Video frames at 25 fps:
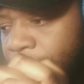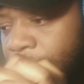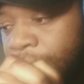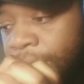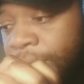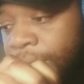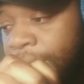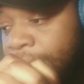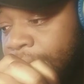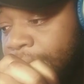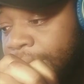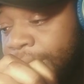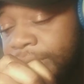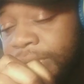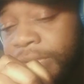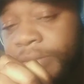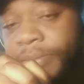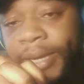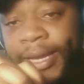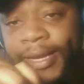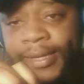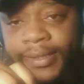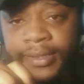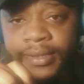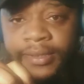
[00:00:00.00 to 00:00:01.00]
Unless
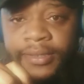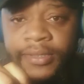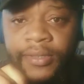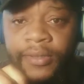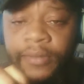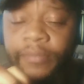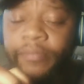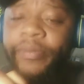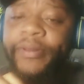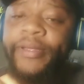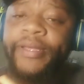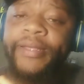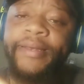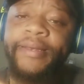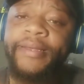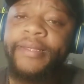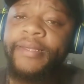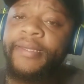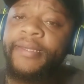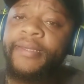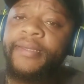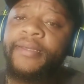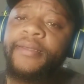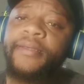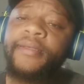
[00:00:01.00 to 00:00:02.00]
Max has
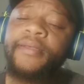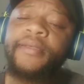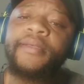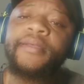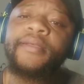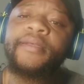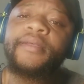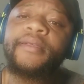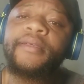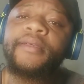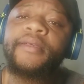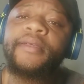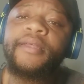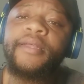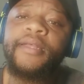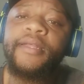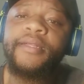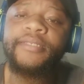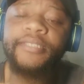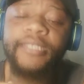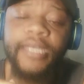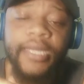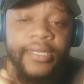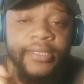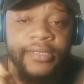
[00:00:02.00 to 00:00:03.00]
completely
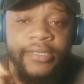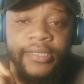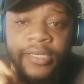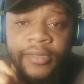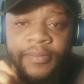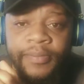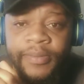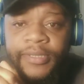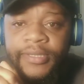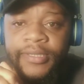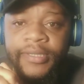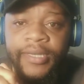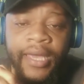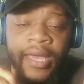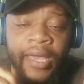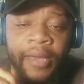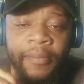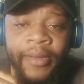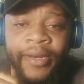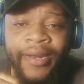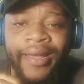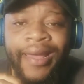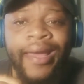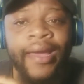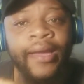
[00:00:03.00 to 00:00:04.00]
changed up his game
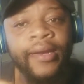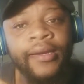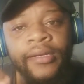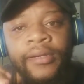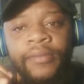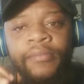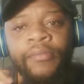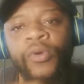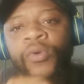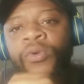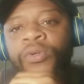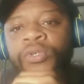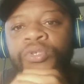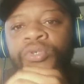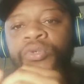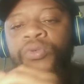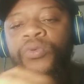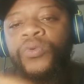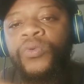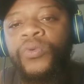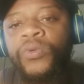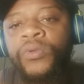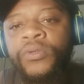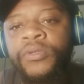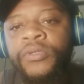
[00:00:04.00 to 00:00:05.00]
and added more
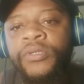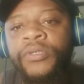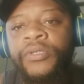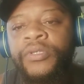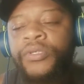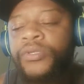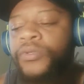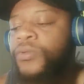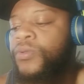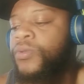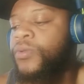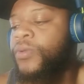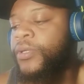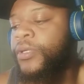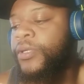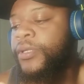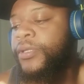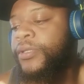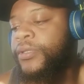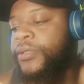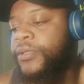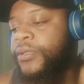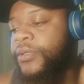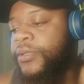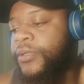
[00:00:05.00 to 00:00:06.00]
tools to
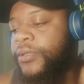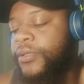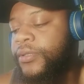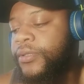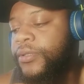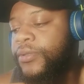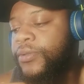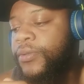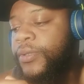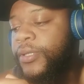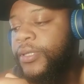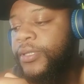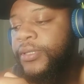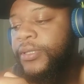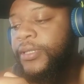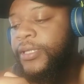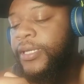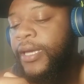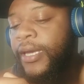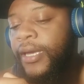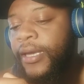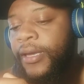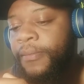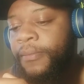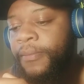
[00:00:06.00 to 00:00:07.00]
his
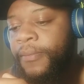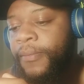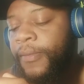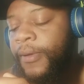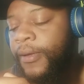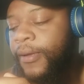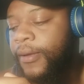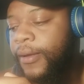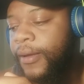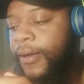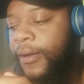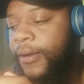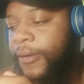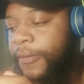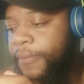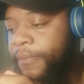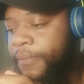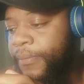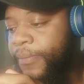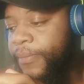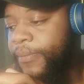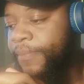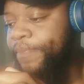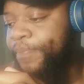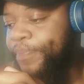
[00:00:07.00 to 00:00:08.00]
game.
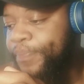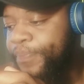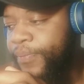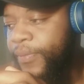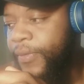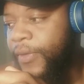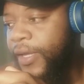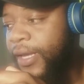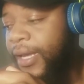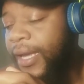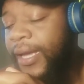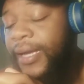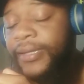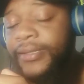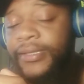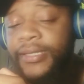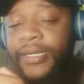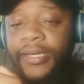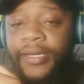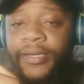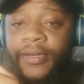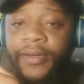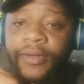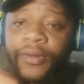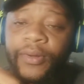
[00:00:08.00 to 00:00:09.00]
He has
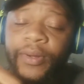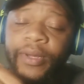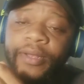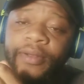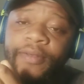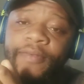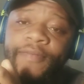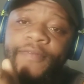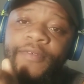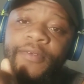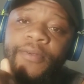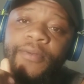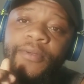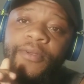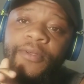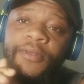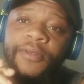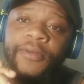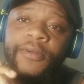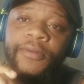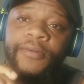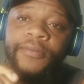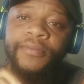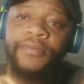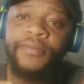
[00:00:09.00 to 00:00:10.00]
had quite a
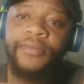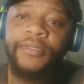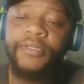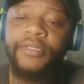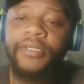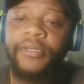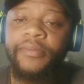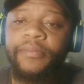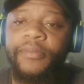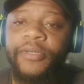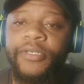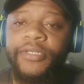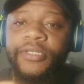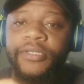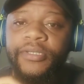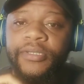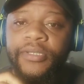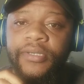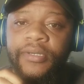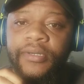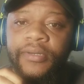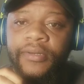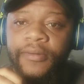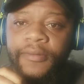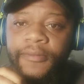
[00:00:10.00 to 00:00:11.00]
few,
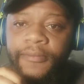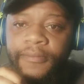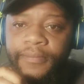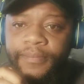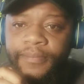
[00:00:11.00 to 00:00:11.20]
submission